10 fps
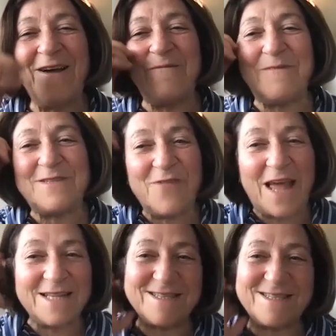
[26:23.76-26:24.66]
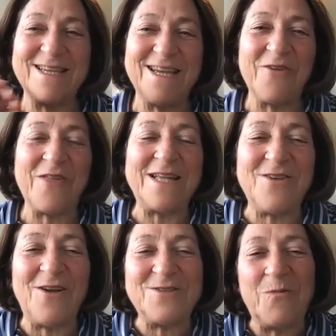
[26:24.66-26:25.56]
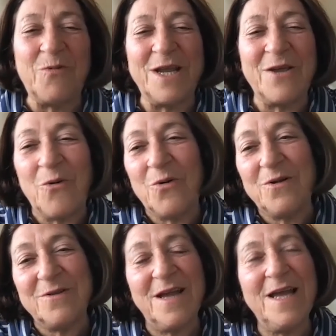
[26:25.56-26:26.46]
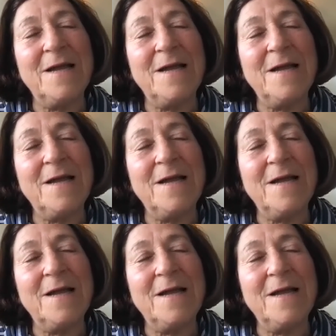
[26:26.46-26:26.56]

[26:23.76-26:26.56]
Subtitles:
So that's also pretty cool.